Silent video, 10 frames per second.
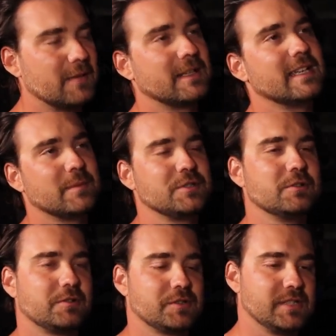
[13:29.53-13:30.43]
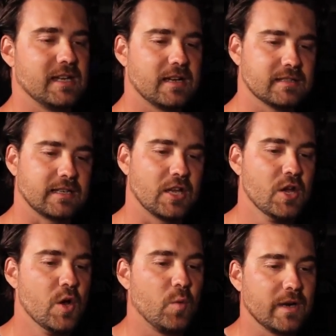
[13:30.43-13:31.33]
I'm yeah, but you don't understand, because
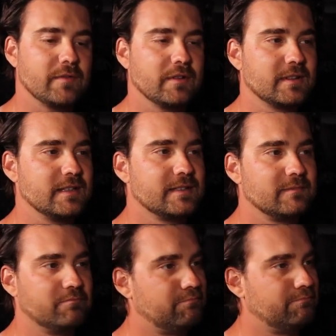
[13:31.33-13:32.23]
whatever this